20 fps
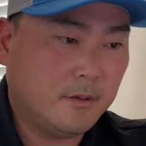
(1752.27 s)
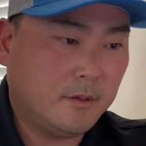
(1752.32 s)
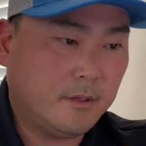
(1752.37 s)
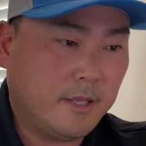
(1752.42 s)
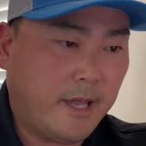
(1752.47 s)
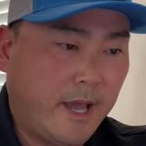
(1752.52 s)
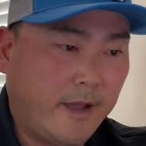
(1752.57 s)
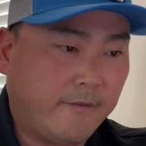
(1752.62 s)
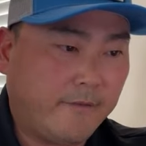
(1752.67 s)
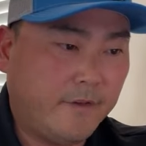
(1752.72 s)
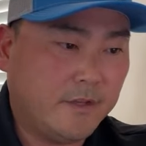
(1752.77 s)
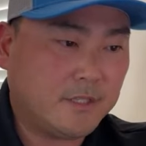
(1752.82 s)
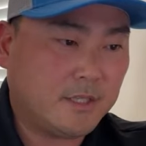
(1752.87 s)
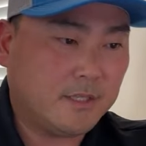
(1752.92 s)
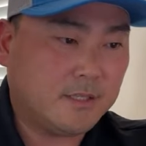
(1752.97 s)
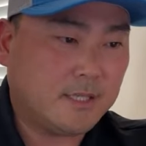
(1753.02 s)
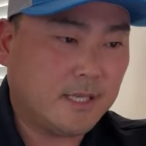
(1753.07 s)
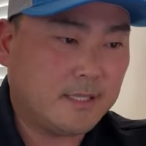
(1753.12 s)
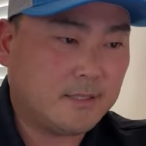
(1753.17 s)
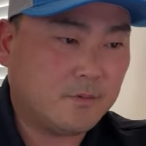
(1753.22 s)
Yak
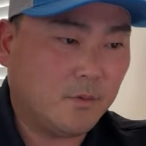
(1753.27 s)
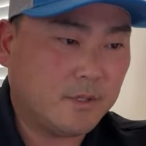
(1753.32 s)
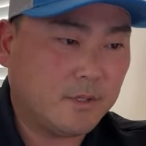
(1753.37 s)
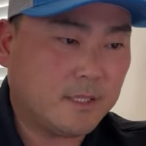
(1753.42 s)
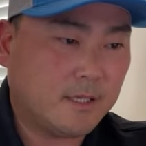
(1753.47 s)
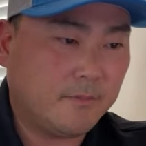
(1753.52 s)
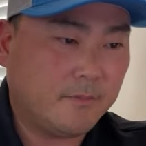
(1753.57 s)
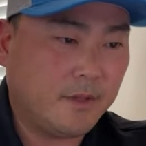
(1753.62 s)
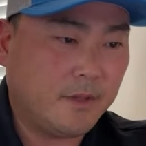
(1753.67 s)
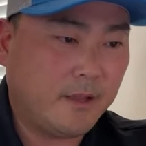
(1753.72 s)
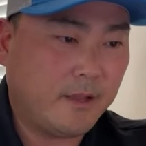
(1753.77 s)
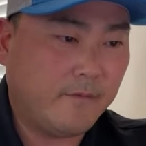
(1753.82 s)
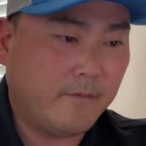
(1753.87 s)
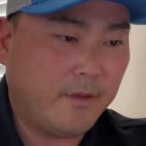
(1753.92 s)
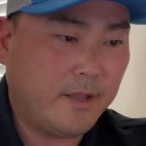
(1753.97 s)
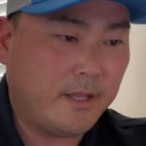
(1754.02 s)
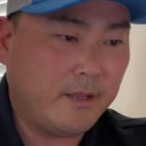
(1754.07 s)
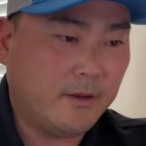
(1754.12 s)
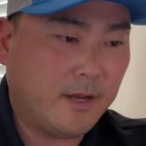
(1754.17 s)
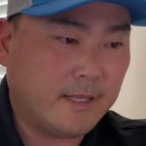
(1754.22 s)
Fishing says, what's up, Nick?
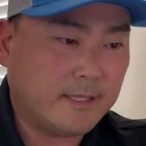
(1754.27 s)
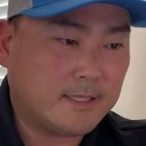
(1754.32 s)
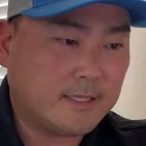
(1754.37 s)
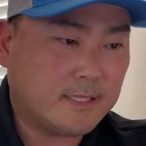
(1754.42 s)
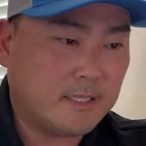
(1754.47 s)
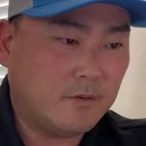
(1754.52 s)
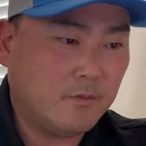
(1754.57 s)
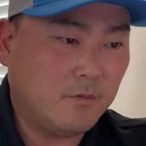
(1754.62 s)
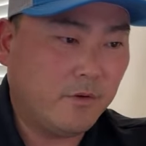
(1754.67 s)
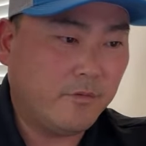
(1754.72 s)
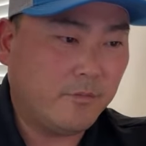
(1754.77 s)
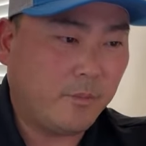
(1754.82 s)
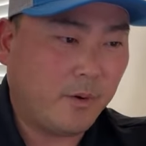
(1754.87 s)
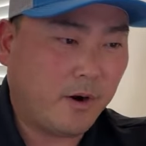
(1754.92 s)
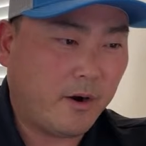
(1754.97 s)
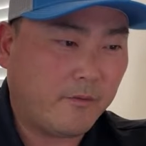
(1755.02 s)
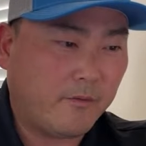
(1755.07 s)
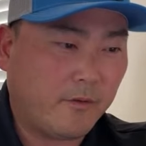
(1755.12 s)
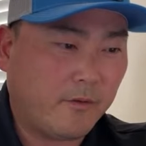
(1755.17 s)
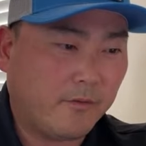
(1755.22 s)
Video at Seawolf
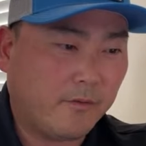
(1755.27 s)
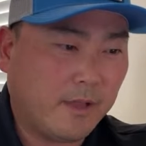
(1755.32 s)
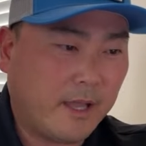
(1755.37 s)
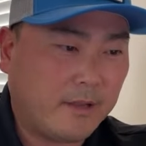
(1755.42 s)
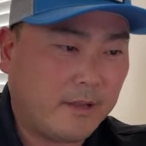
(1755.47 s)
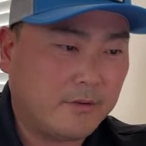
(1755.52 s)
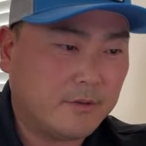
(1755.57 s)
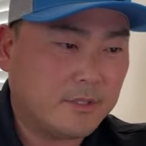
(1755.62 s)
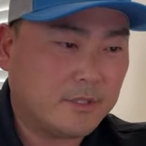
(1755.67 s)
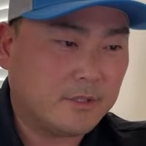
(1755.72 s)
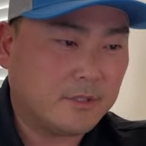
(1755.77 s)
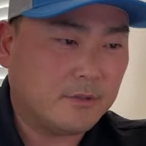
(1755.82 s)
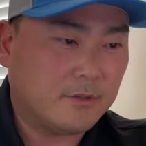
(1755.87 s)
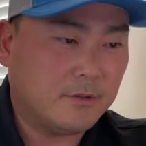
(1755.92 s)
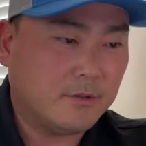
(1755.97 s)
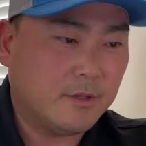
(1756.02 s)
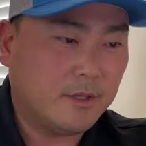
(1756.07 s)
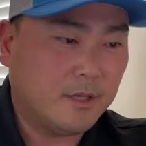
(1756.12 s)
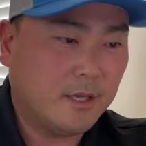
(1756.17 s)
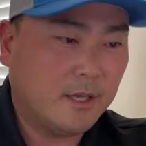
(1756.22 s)
Park for flounder
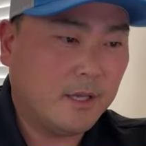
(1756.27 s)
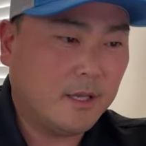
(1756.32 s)
soon.